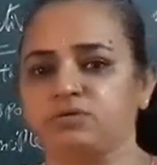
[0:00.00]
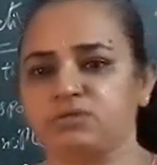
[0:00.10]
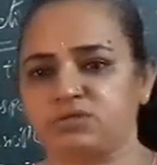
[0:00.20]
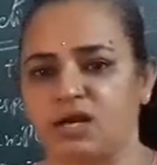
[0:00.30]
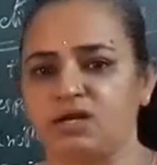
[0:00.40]

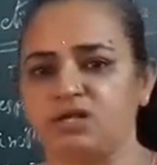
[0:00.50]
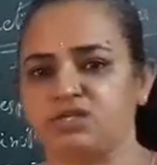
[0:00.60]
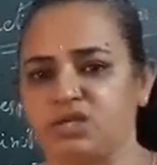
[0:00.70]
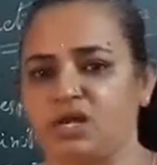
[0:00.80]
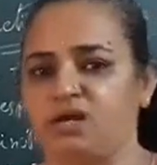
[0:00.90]
stand
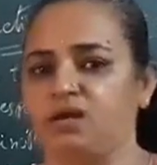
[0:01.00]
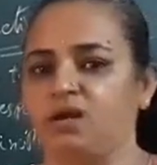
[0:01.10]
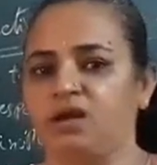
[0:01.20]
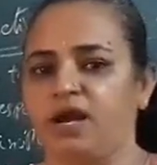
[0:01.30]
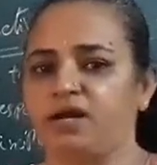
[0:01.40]
still
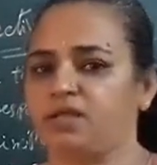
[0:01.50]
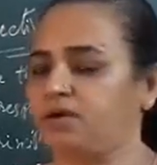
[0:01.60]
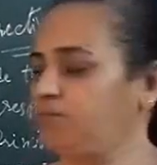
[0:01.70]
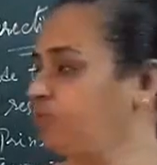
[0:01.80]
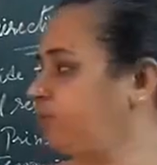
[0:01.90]
at
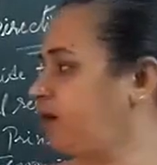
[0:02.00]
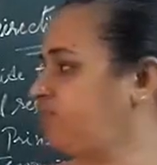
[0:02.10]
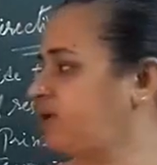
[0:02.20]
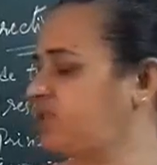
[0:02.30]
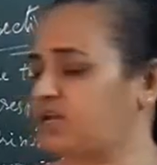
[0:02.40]
that
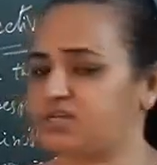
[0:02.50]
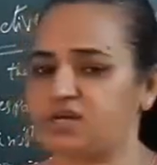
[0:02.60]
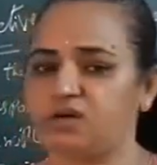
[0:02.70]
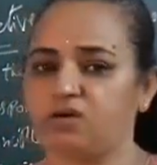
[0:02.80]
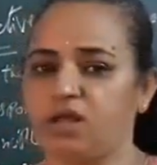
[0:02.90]
moment when the
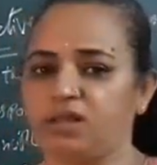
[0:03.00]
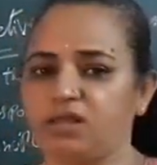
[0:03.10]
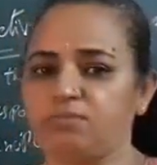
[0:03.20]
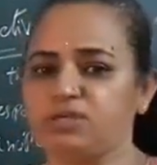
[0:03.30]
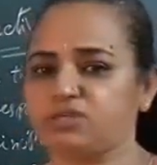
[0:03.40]
national
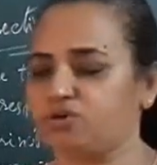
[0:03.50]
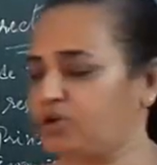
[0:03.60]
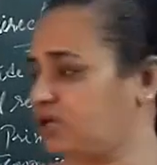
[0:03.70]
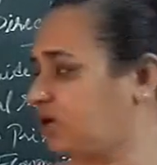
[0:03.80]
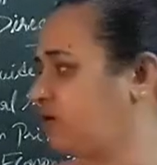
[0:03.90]
anthem is
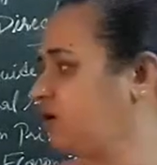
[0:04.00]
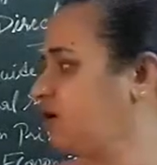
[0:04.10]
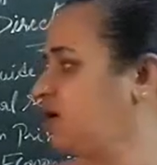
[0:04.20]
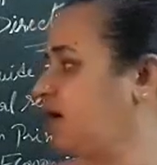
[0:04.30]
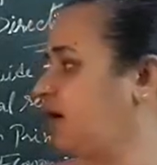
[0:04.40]
going on,
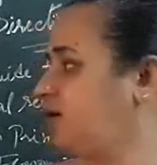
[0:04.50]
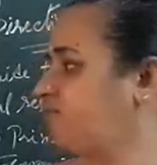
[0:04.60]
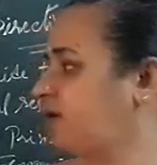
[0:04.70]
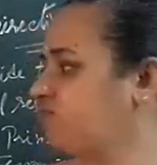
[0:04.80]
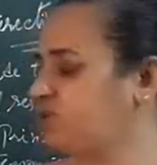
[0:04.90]

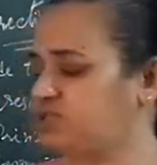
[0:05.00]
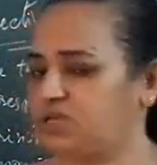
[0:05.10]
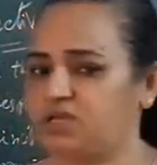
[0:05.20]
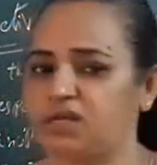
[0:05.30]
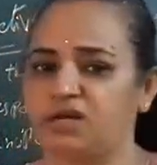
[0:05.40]
and when we
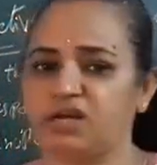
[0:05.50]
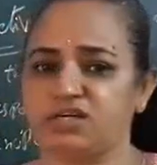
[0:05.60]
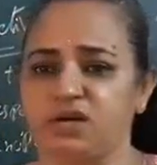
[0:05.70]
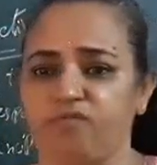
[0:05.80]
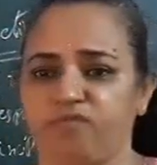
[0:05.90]
see that
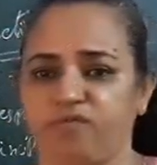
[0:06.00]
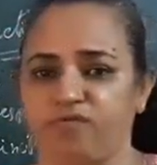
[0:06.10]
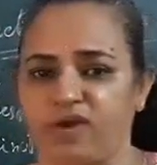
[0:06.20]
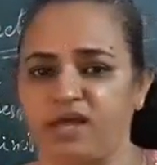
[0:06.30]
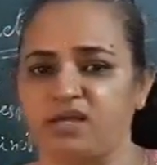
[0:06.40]
national
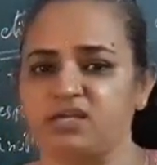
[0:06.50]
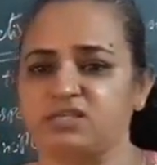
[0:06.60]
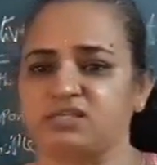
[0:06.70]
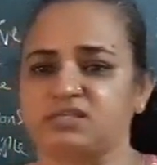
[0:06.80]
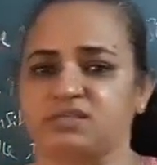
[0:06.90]
flag
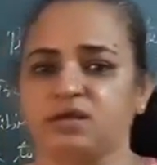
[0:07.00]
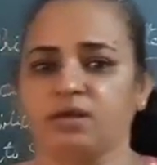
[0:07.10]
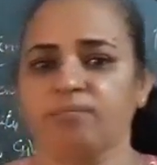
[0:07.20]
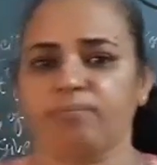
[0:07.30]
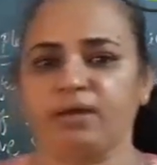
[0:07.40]
is
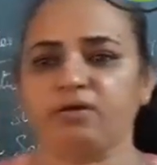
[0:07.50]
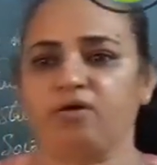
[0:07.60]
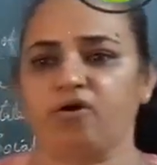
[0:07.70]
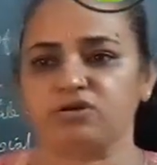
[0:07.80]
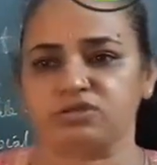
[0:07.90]
being
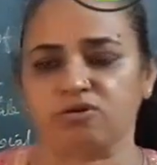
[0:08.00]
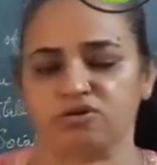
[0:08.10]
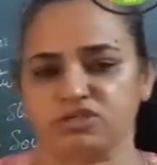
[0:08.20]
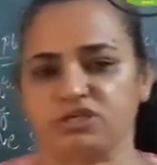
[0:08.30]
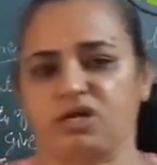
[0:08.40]

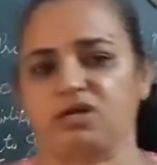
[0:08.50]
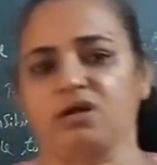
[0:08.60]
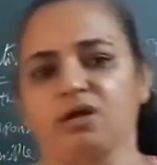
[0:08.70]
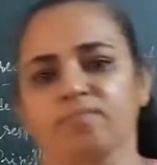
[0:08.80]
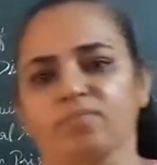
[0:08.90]
hoisted,
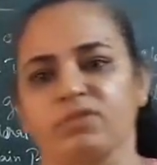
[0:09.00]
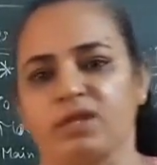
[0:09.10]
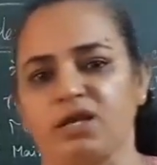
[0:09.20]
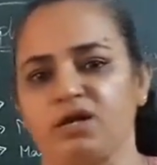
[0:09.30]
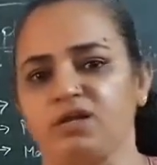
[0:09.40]

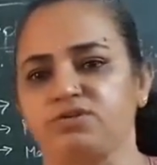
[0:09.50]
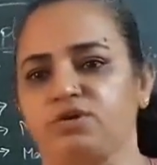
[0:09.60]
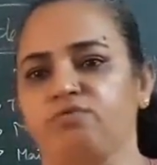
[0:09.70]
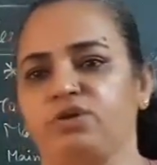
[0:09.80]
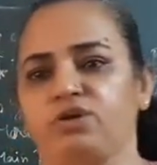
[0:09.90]
then
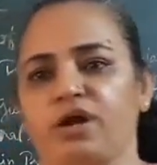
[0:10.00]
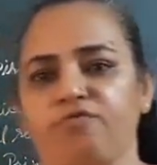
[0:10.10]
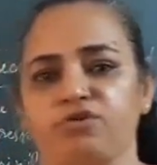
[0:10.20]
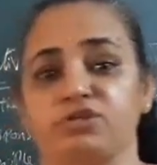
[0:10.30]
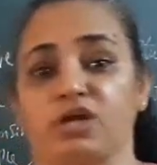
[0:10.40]
also we
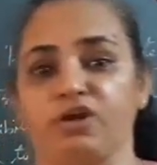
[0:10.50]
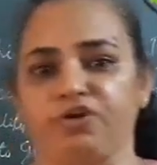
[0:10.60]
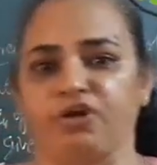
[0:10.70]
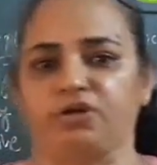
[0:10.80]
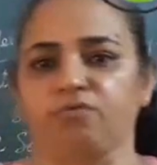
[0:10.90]
have to
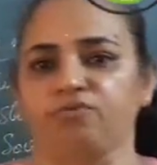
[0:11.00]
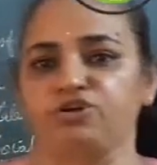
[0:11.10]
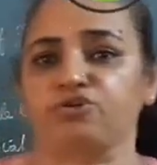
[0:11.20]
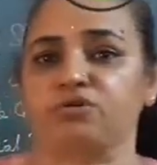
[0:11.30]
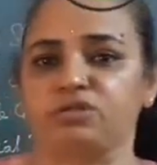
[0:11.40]
salute it. We
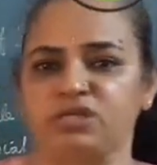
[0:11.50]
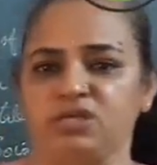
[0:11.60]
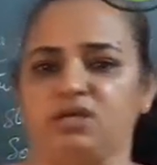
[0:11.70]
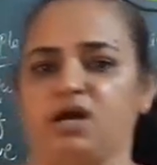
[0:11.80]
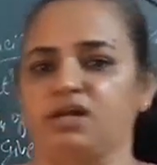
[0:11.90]
should
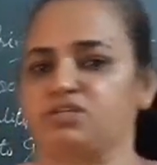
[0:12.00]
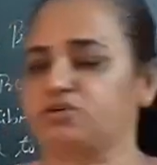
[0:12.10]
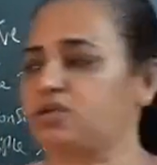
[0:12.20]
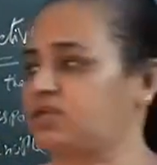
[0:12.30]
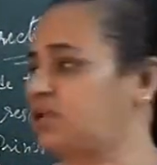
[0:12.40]
see
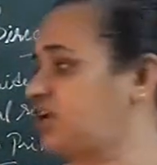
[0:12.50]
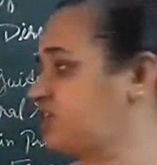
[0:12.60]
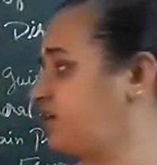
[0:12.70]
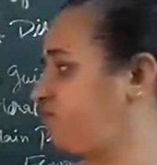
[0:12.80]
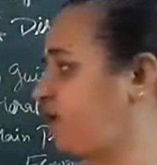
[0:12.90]
also that the
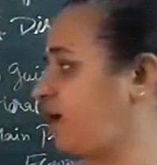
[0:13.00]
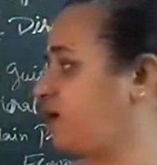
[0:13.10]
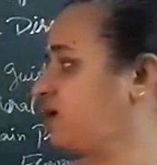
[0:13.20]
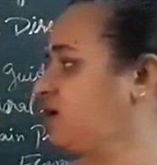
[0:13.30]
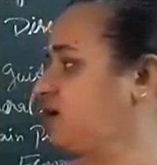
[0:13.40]
national
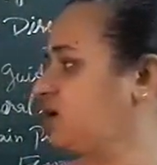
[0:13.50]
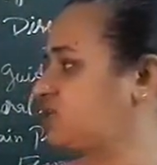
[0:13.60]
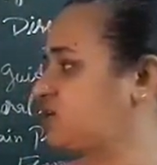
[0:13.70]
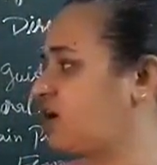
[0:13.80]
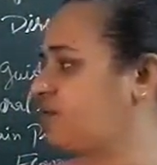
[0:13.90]
flag
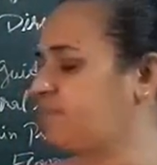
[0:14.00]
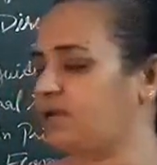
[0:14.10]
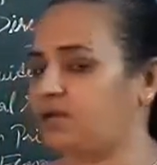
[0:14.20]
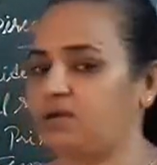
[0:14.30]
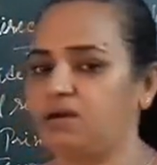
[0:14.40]
is not being